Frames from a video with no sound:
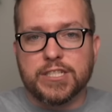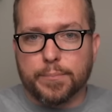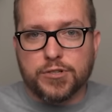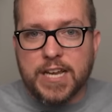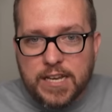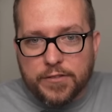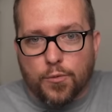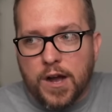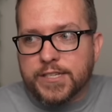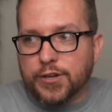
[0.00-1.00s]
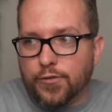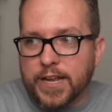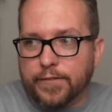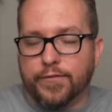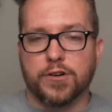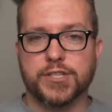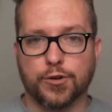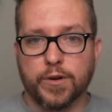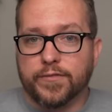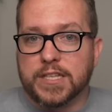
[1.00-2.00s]
to pretend otherwise and create a false
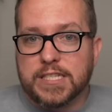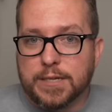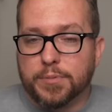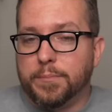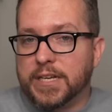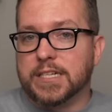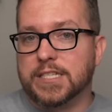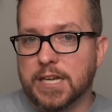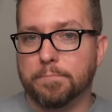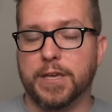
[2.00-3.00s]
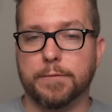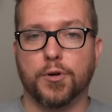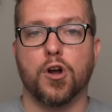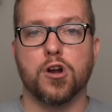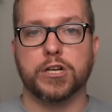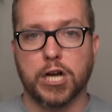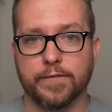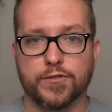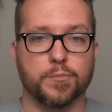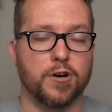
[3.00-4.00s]
equivalence simply because some people are
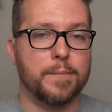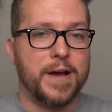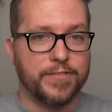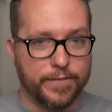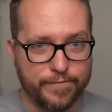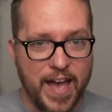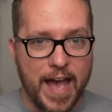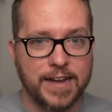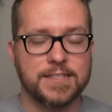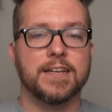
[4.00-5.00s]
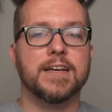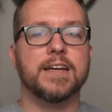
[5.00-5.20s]
uncomfortable about the fact